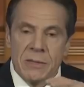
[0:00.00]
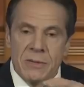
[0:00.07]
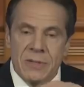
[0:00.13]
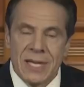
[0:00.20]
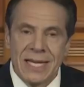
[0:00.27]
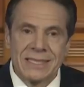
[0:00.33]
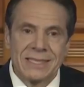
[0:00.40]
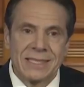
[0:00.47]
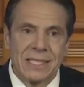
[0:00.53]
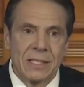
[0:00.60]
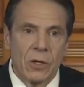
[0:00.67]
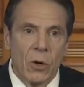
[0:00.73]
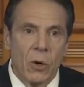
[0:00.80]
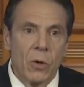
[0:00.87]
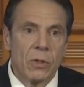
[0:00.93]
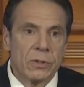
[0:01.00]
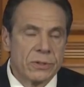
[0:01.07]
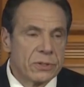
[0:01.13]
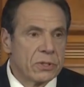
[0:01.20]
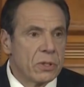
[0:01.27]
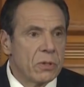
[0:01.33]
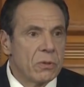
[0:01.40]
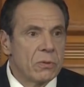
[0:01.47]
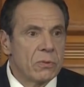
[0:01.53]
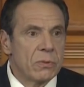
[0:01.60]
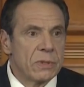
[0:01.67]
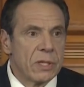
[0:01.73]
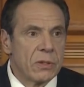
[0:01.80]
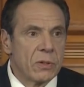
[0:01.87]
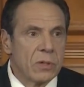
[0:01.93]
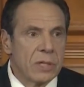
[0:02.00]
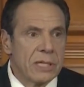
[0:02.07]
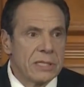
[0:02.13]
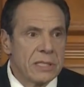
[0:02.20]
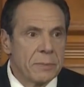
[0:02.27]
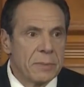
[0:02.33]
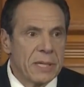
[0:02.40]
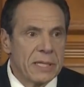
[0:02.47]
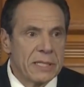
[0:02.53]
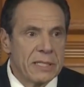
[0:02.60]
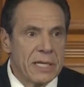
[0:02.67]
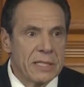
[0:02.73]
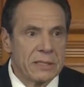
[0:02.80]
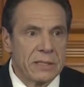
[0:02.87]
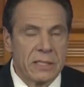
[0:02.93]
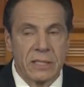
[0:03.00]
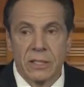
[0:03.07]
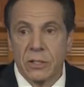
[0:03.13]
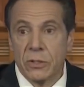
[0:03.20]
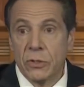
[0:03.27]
Testing also, what they call antibody testing,